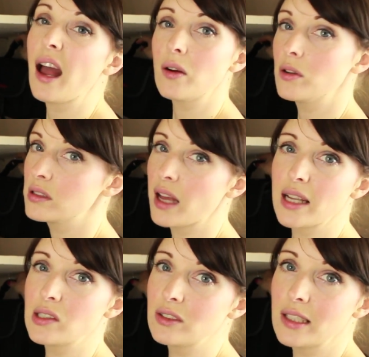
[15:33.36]
the house,
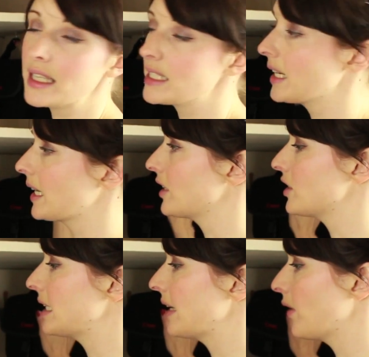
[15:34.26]
I don't need it and I
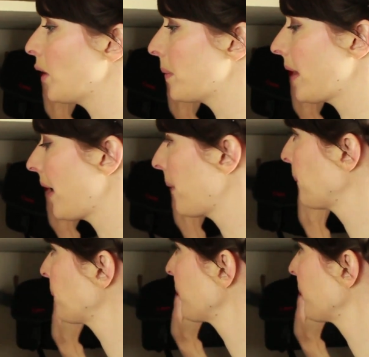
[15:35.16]
just leave it up there.